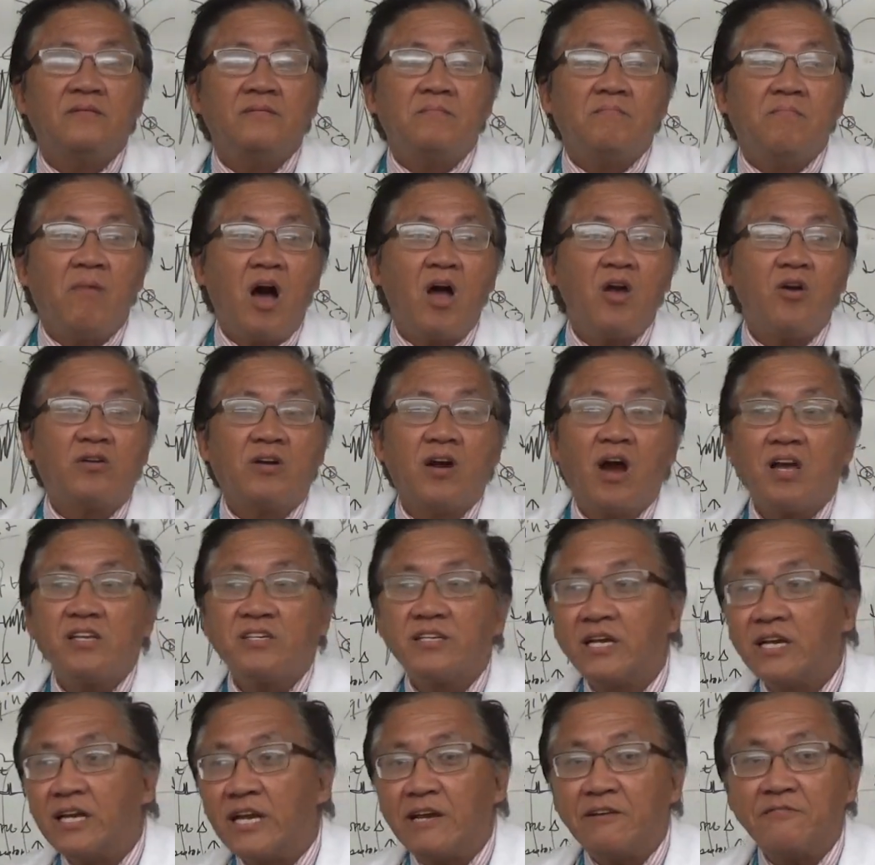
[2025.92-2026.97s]

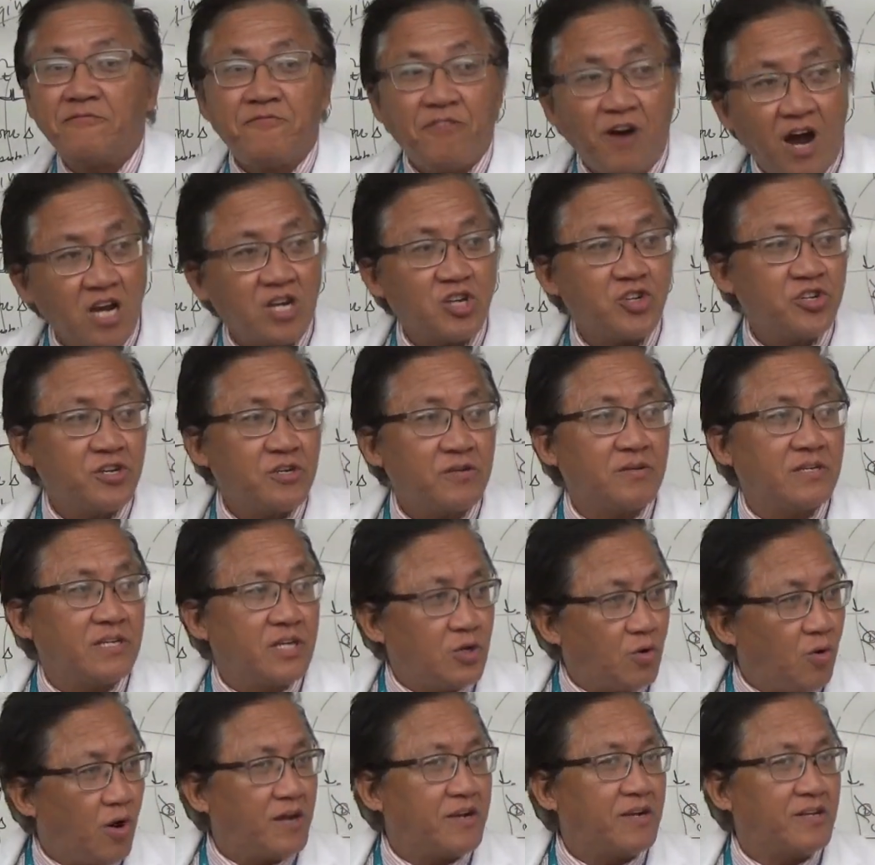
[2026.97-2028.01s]
Myocardial infarction. Do
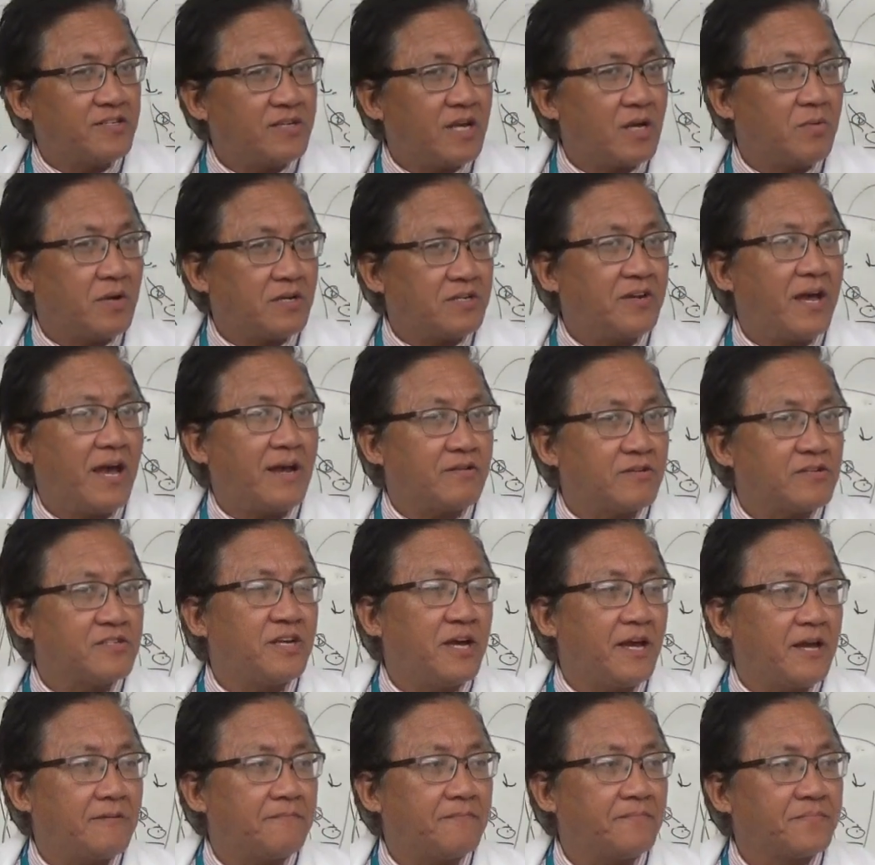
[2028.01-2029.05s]
you understand what I'm trying to
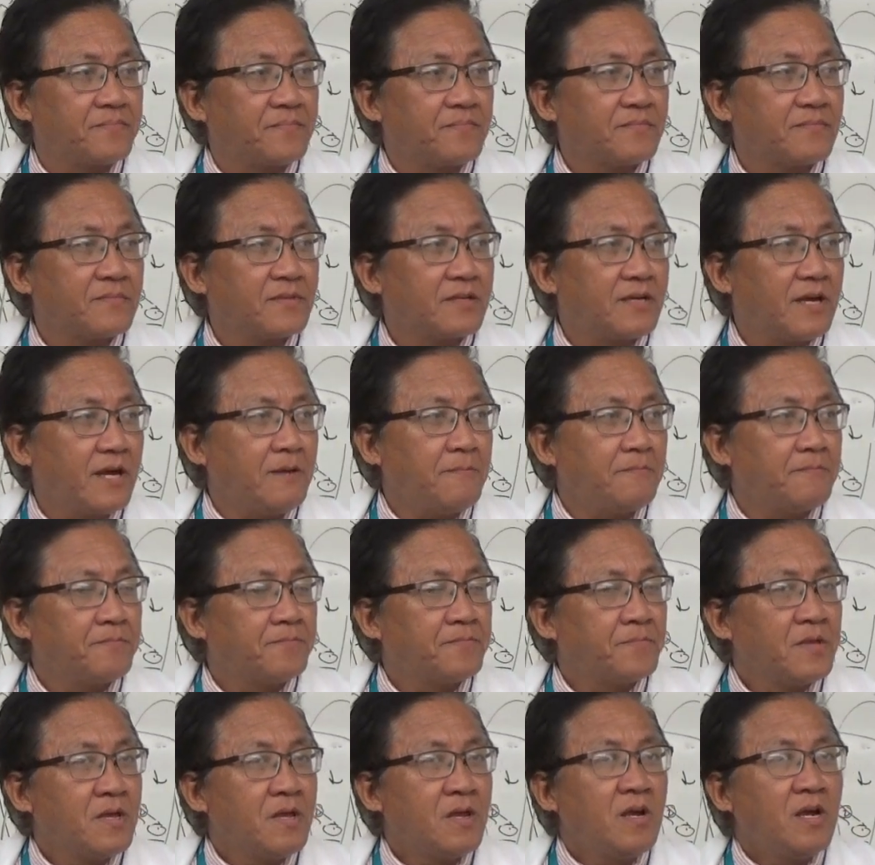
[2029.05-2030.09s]
say? Okay.
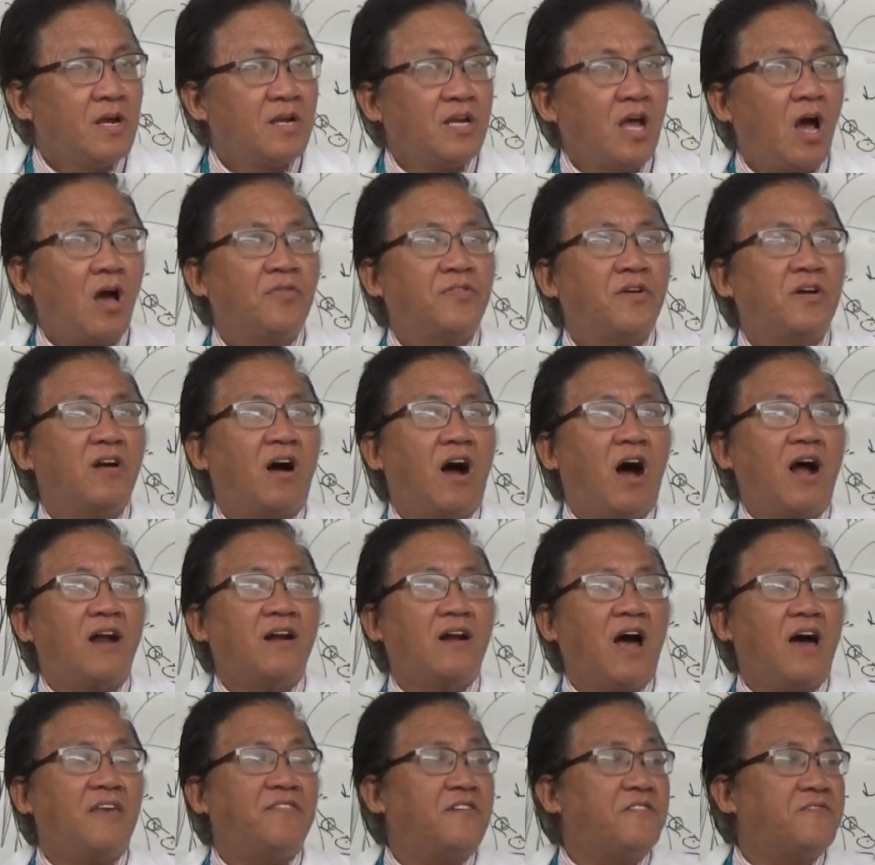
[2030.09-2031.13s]
Now, there are
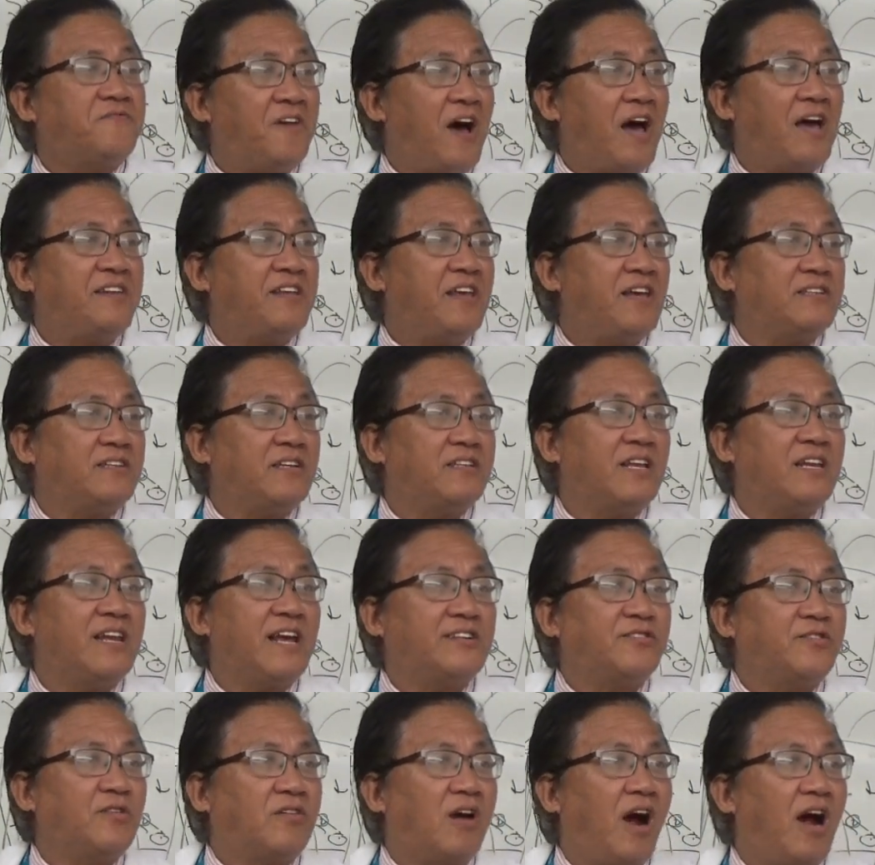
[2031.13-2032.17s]
other findings in
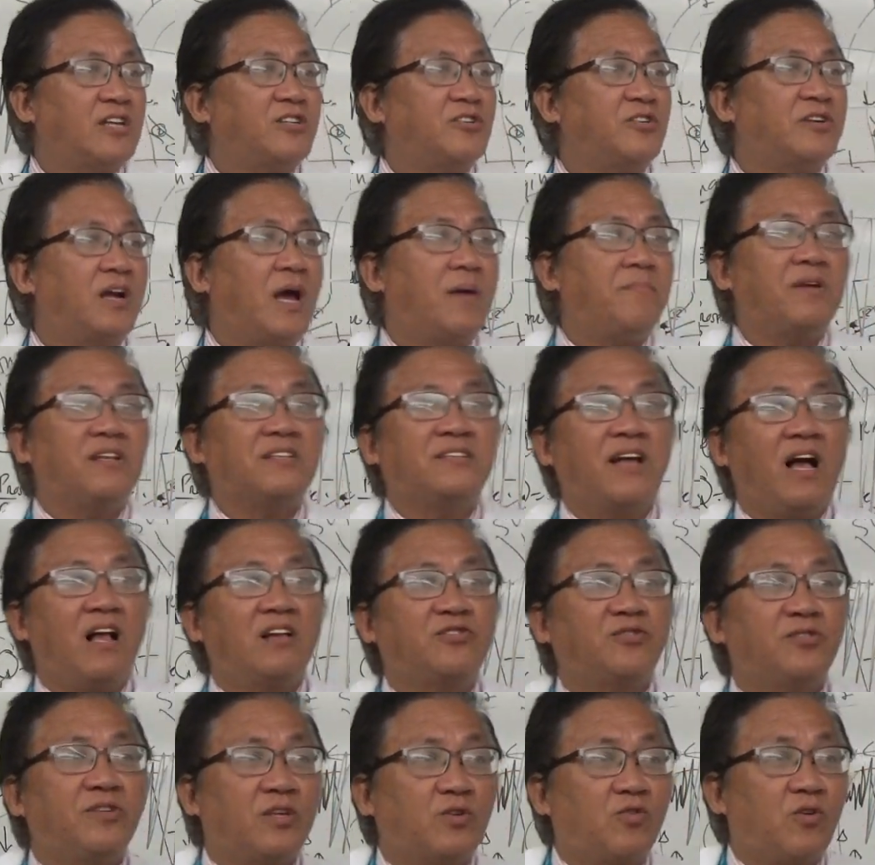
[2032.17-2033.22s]
electrocardiogram that
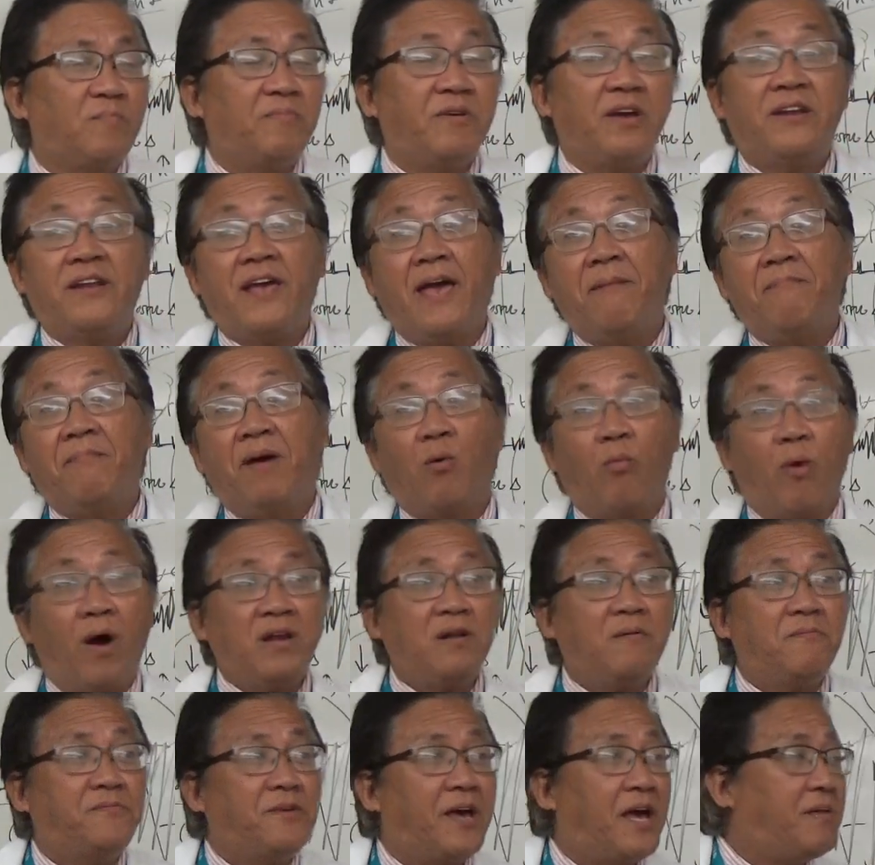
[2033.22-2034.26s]
tells you there could be an MI. One
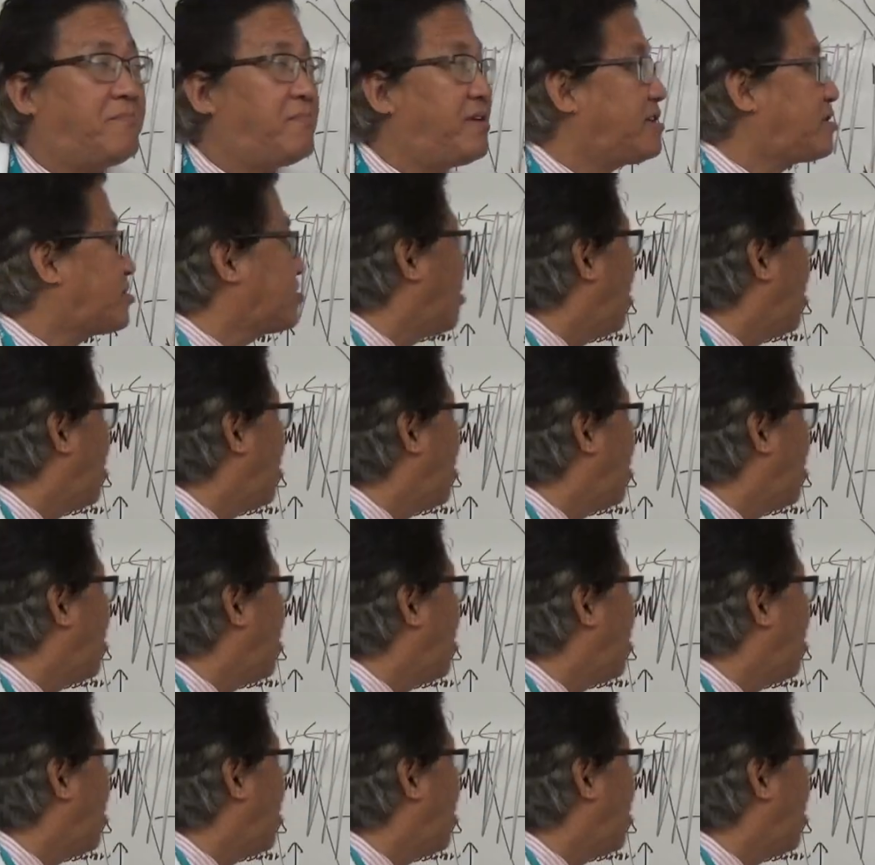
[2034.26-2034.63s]
of them is